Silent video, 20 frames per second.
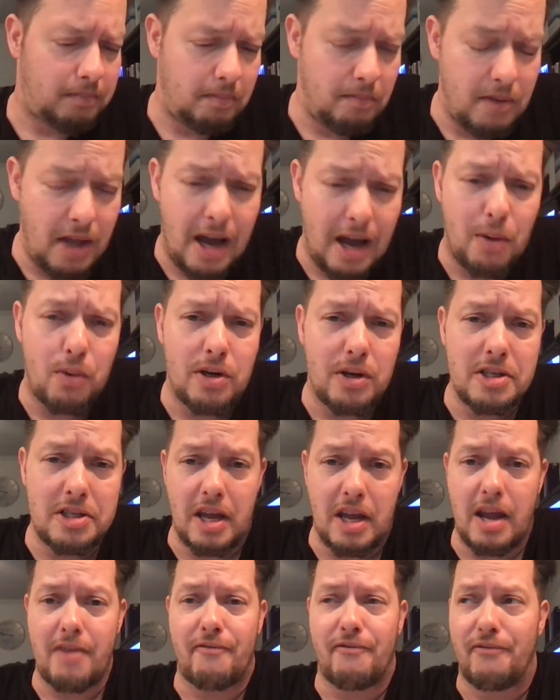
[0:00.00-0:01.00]
That was
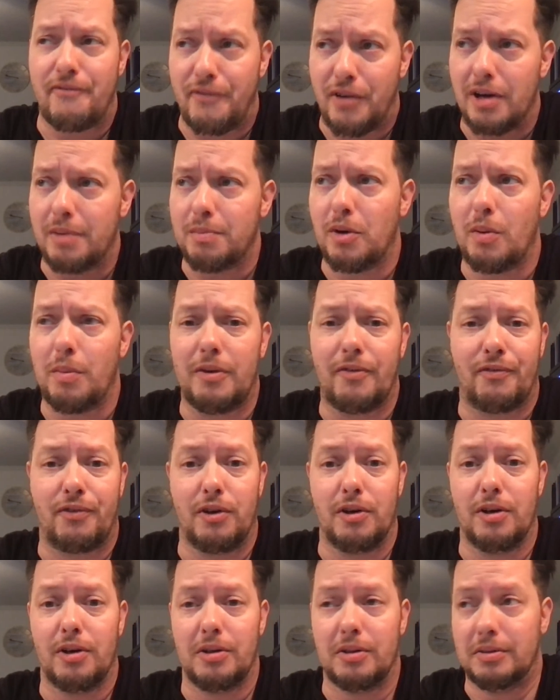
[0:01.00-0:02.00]
a fun moment
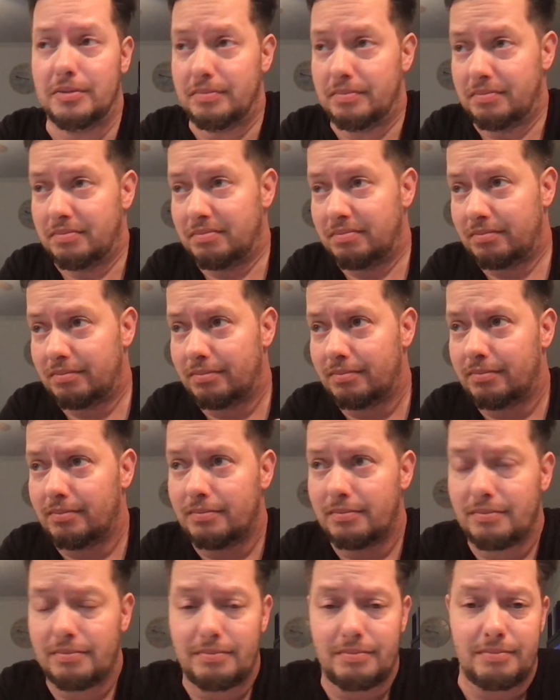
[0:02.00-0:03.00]
for
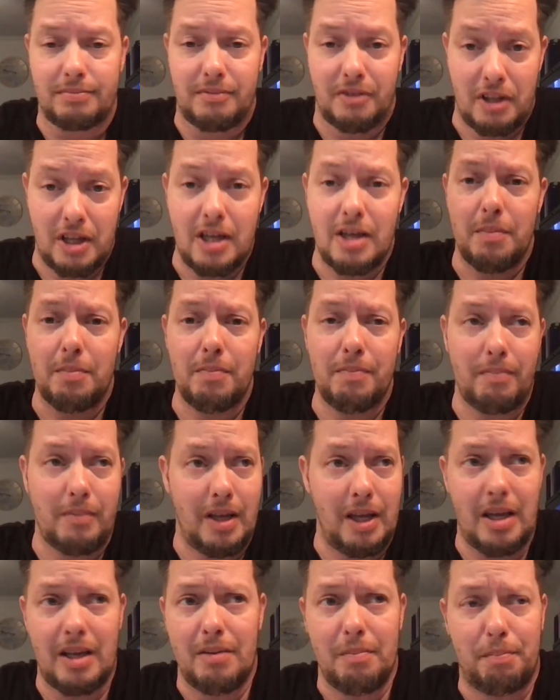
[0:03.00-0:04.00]
them
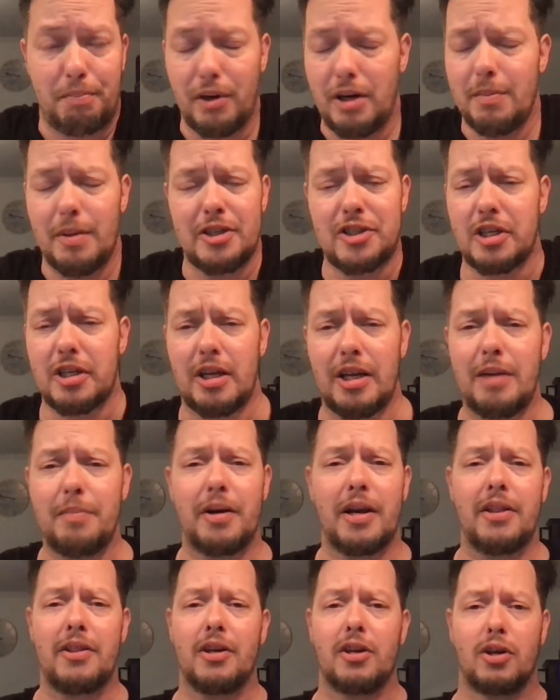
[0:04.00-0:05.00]
and pretty much
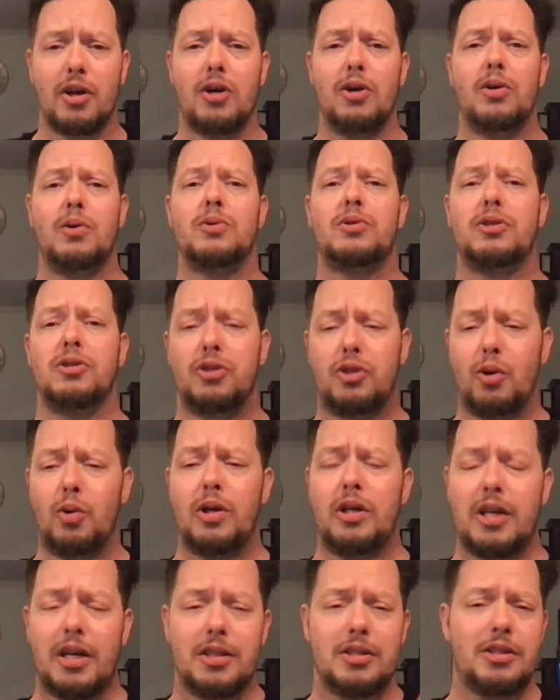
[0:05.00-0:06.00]
anybody that goes to
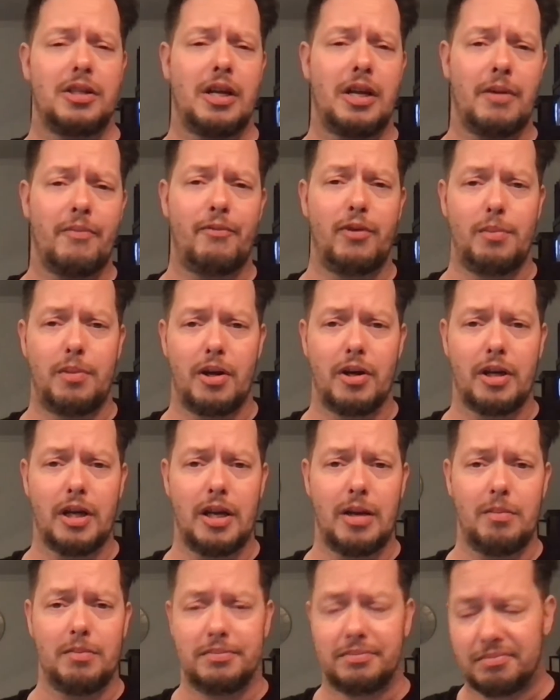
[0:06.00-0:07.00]
a Texas A&M football
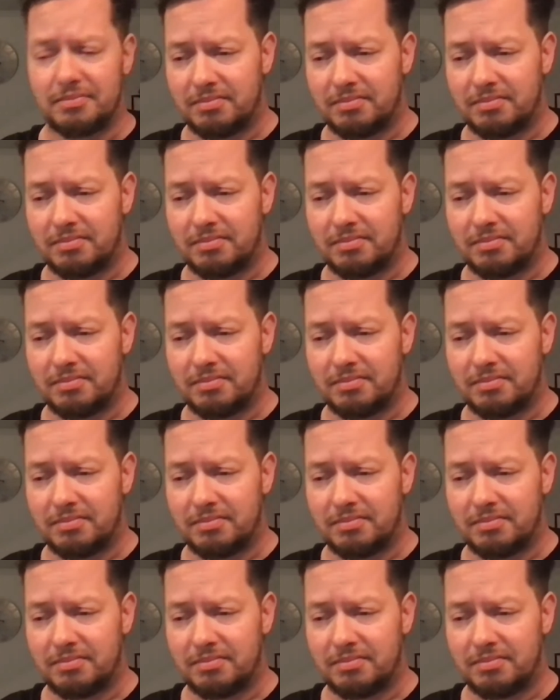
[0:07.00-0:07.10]
game.